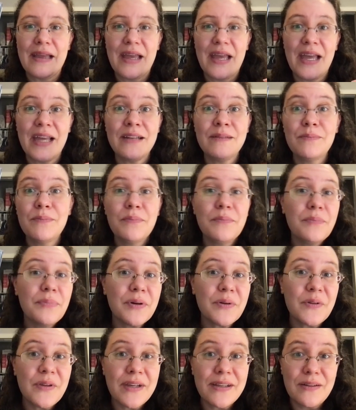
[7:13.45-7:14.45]
and
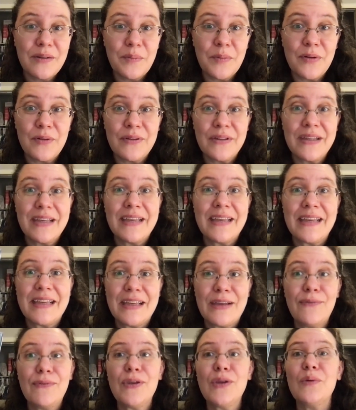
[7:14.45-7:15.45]
predictable
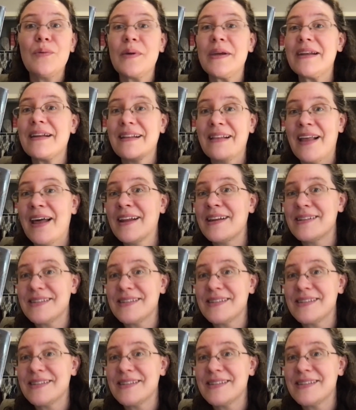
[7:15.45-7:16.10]
if you read a lot